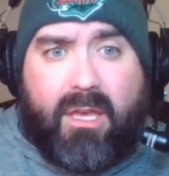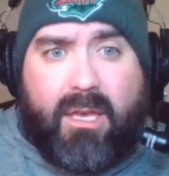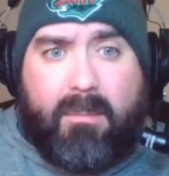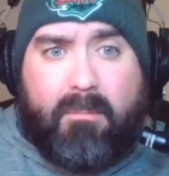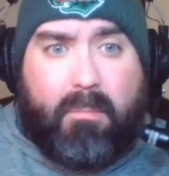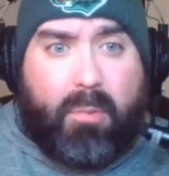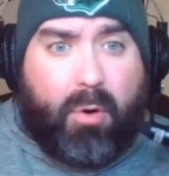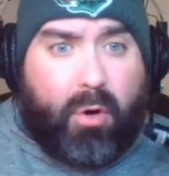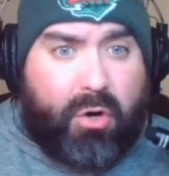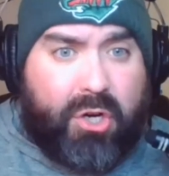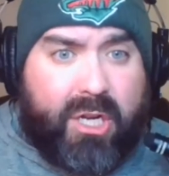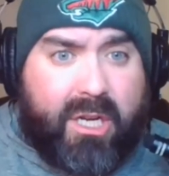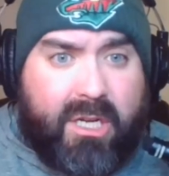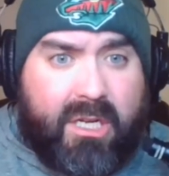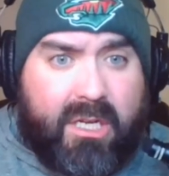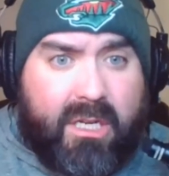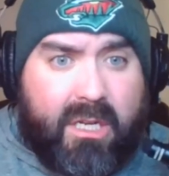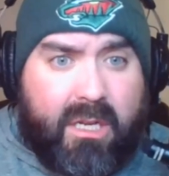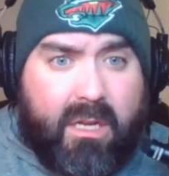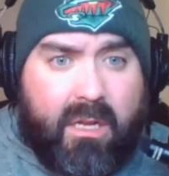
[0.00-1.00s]
the
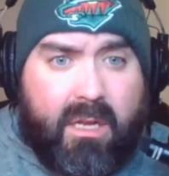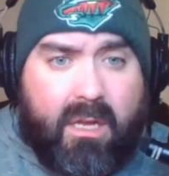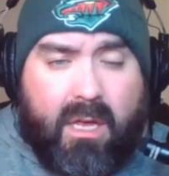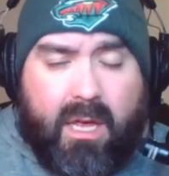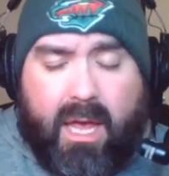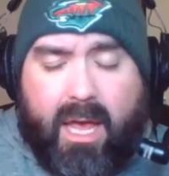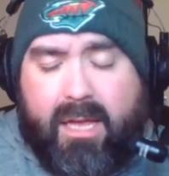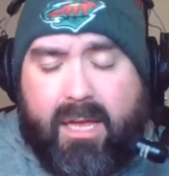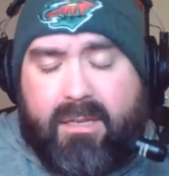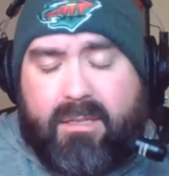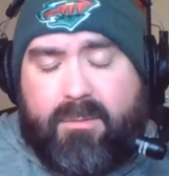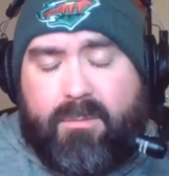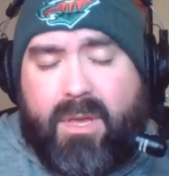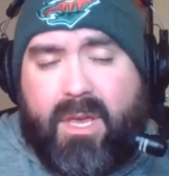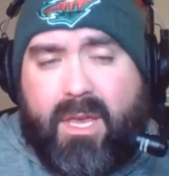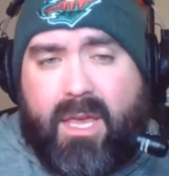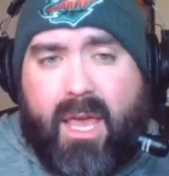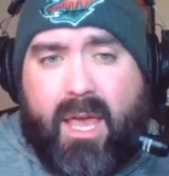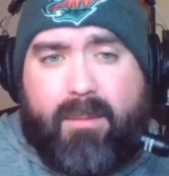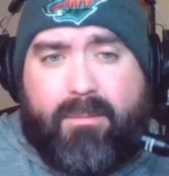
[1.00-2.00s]
burden and
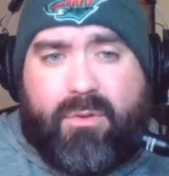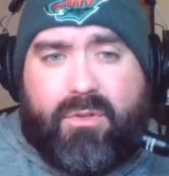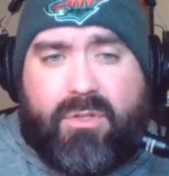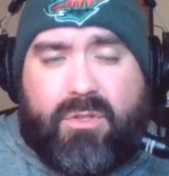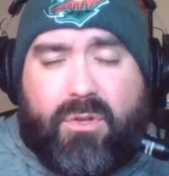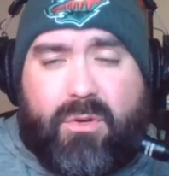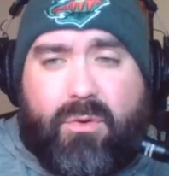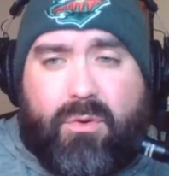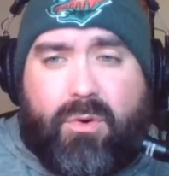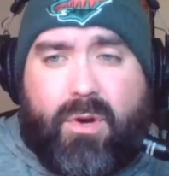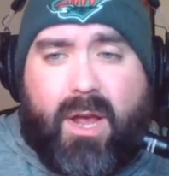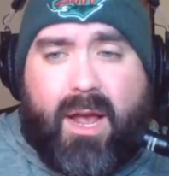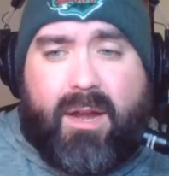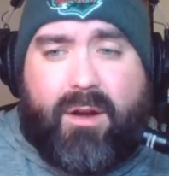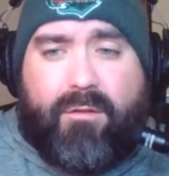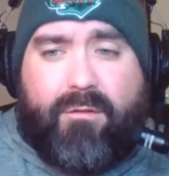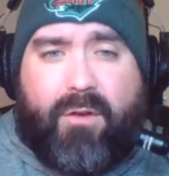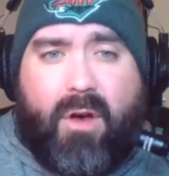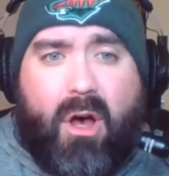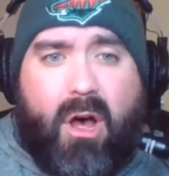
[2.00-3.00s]
being able to kind
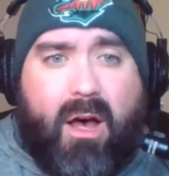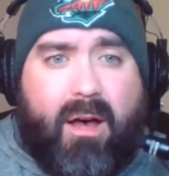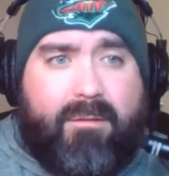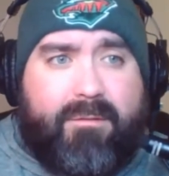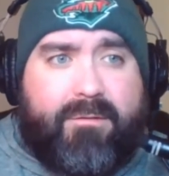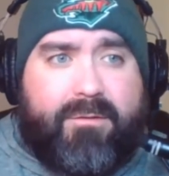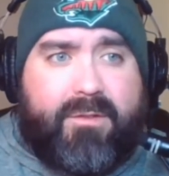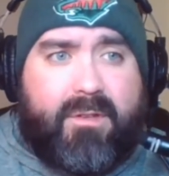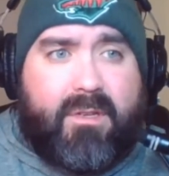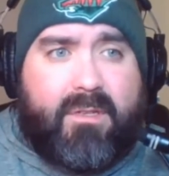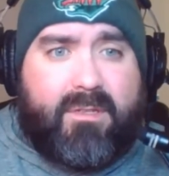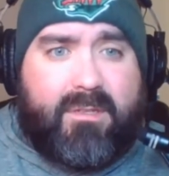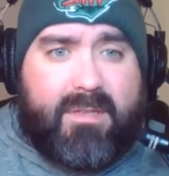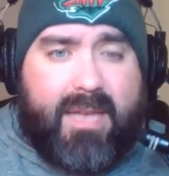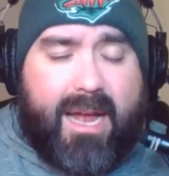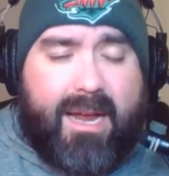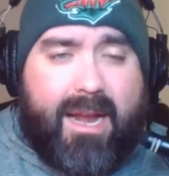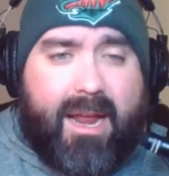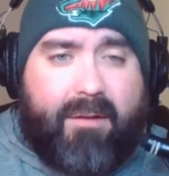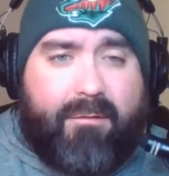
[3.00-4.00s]
of
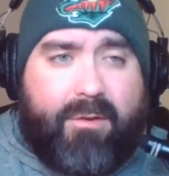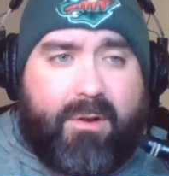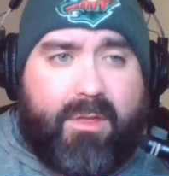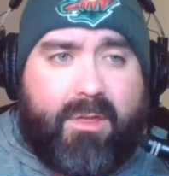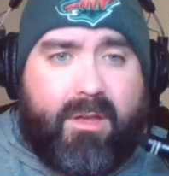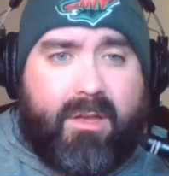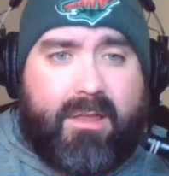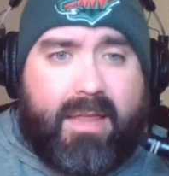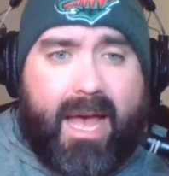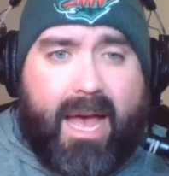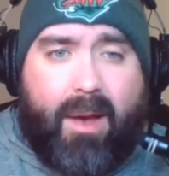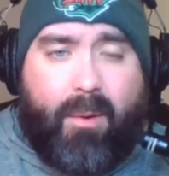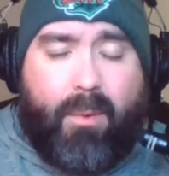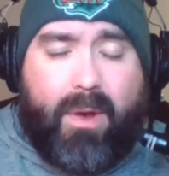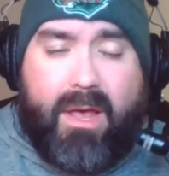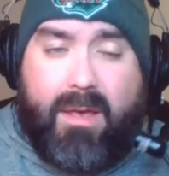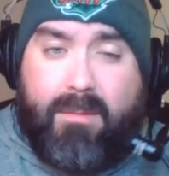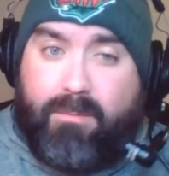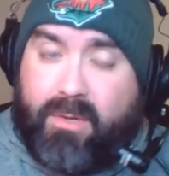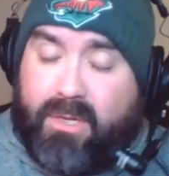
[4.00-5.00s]
offset everything that
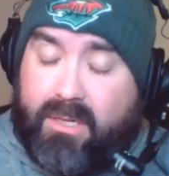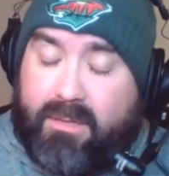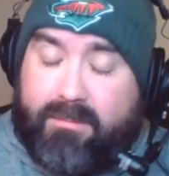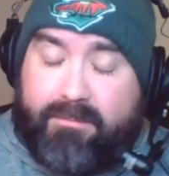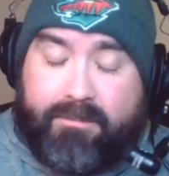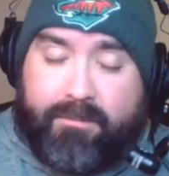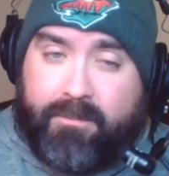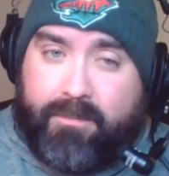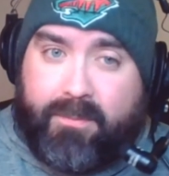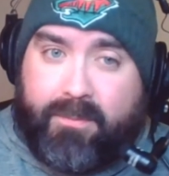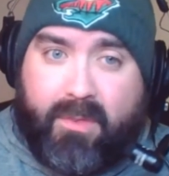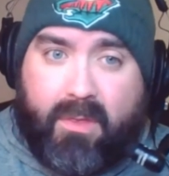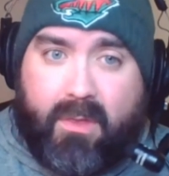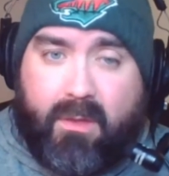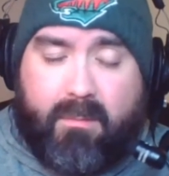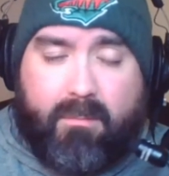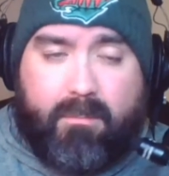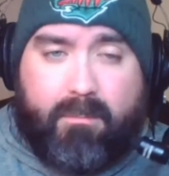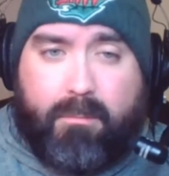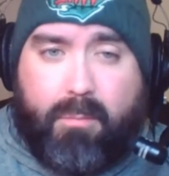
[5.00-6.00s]
way. But
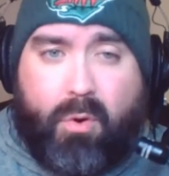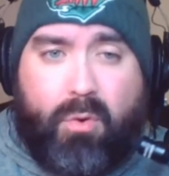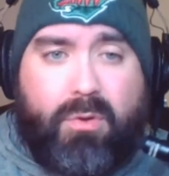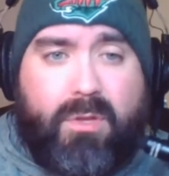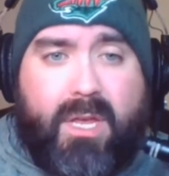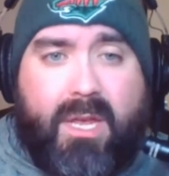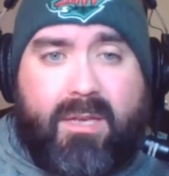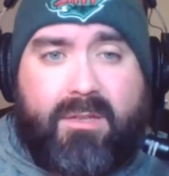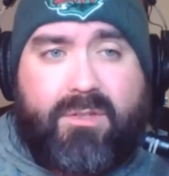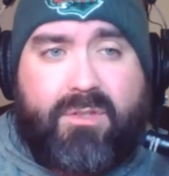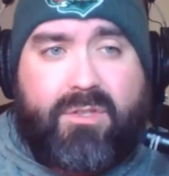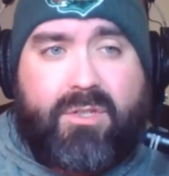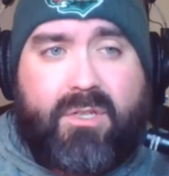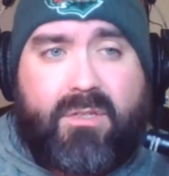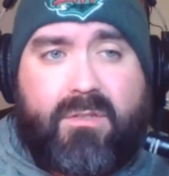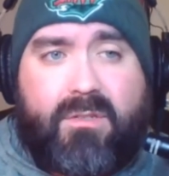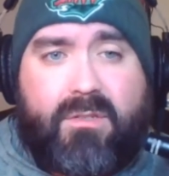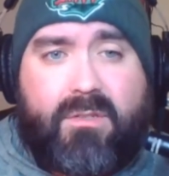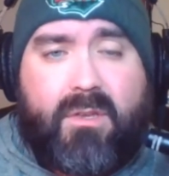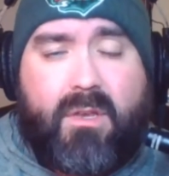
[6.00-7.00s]
Boldy has
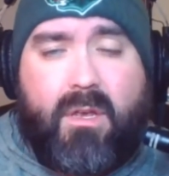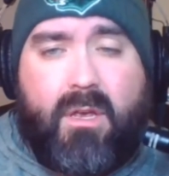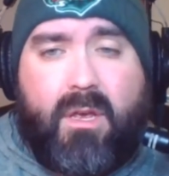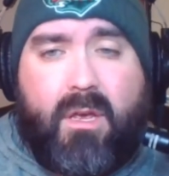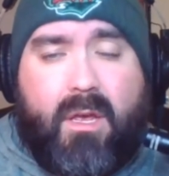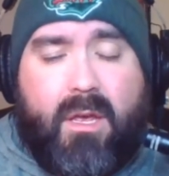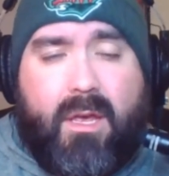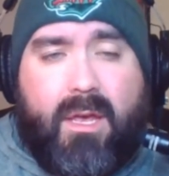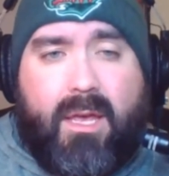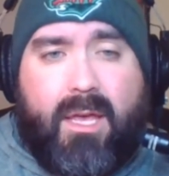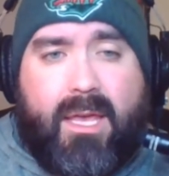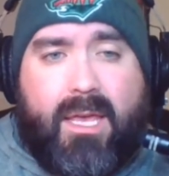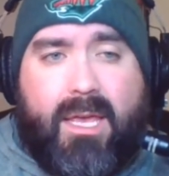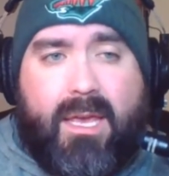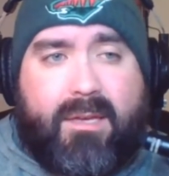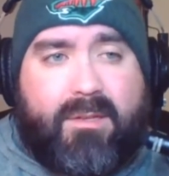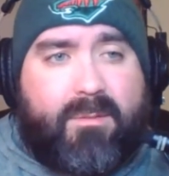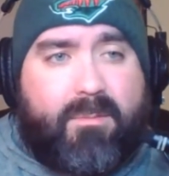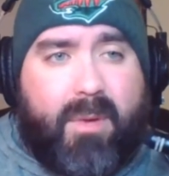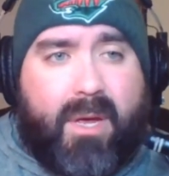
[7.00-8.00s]
just,
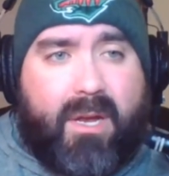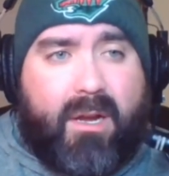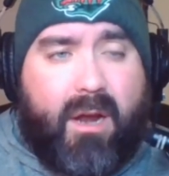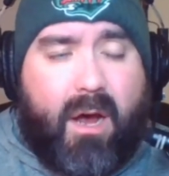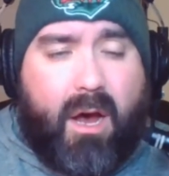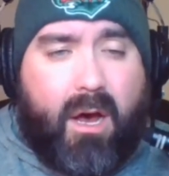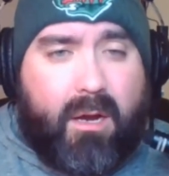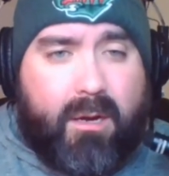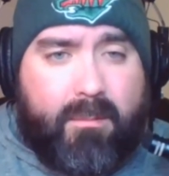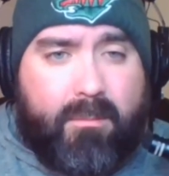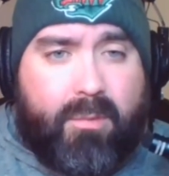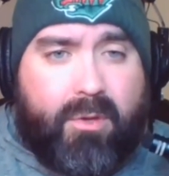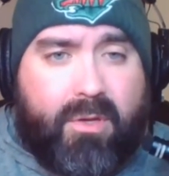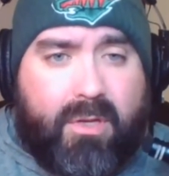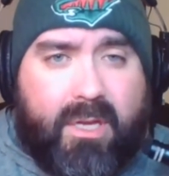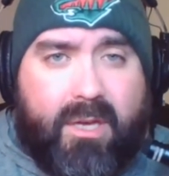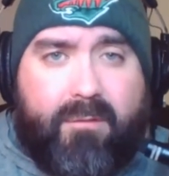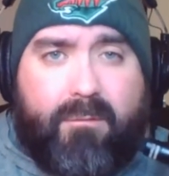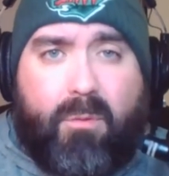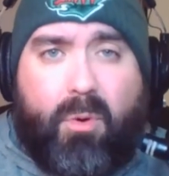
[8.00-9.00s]
he has been
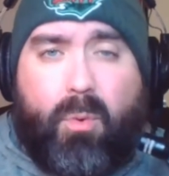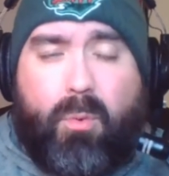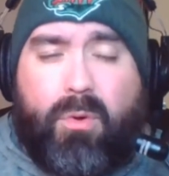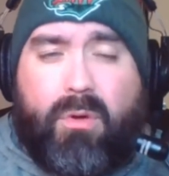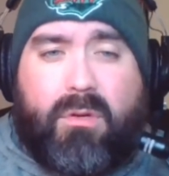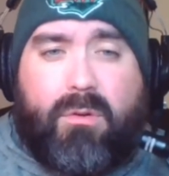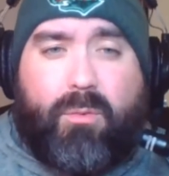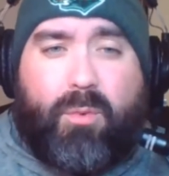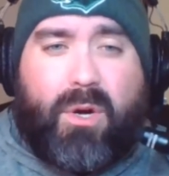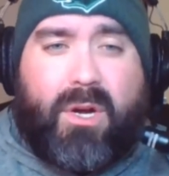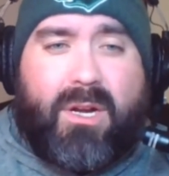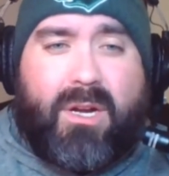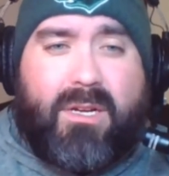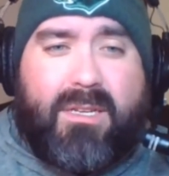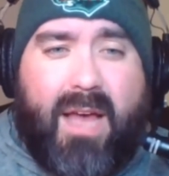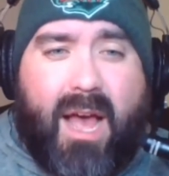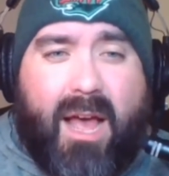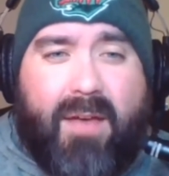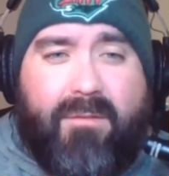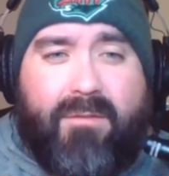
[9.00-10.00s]
unbelievable. We're going to
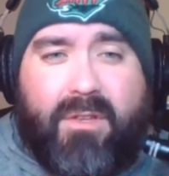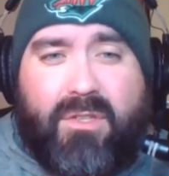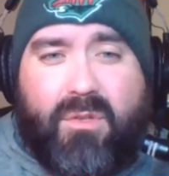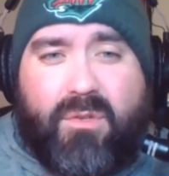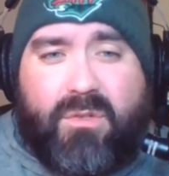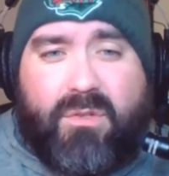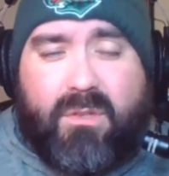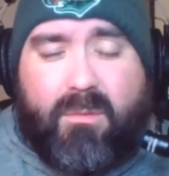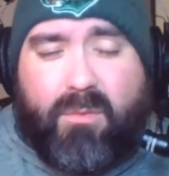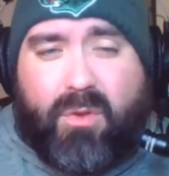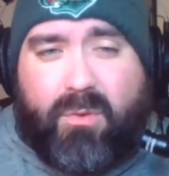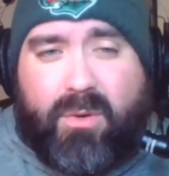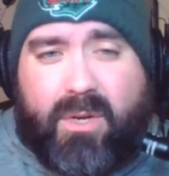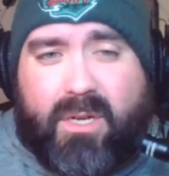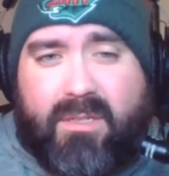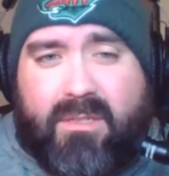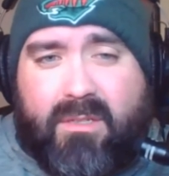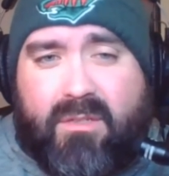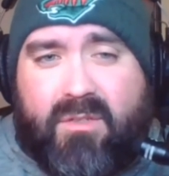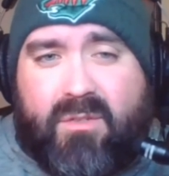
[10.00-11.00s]
dive into some of the
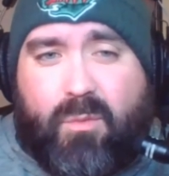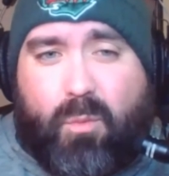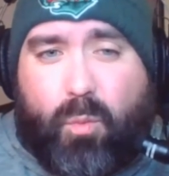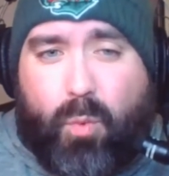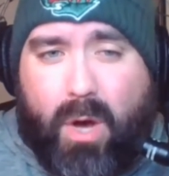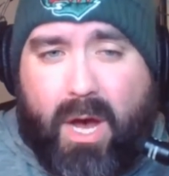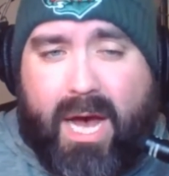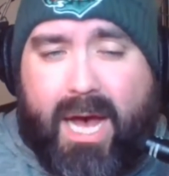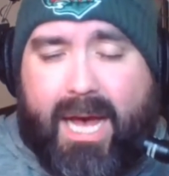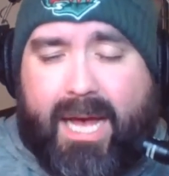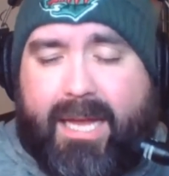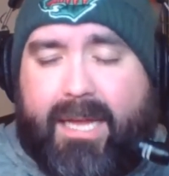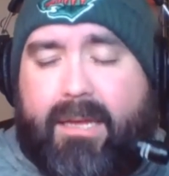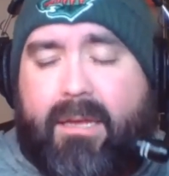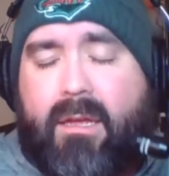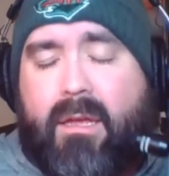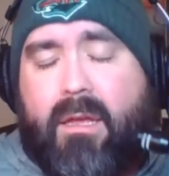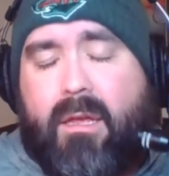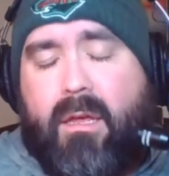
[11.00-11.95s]
reasons why,